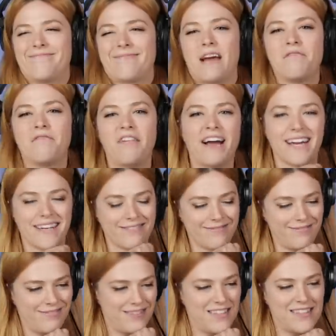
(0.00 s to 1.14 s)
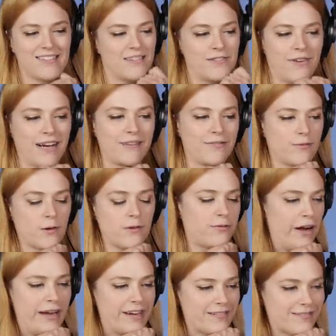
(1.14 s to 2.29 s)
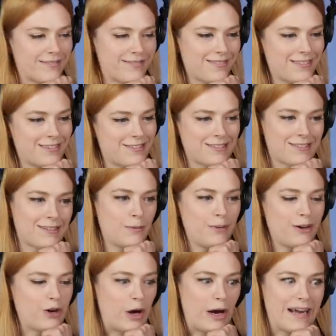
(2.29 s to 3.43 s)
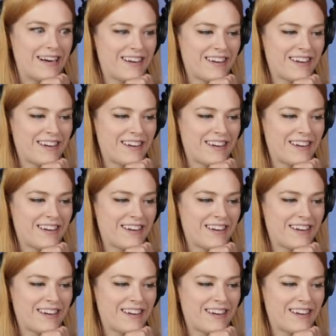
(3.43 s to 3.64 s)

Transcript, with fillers: I'm fine. This is fine. We're fine. This is gonna be great.